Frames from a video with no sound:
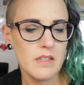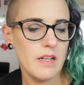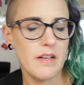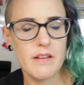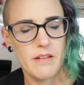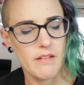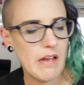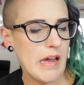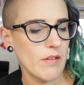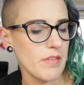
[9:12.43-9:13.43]
And
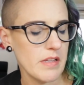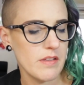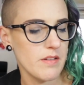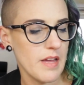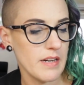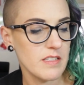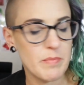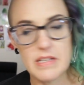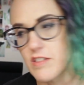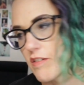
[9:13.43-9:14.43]
I don't think they're that
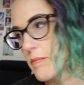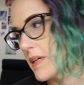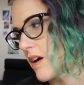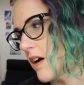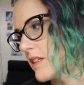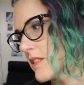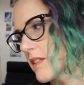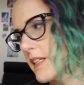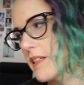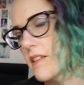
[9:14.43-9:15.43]
expensive, but honestly,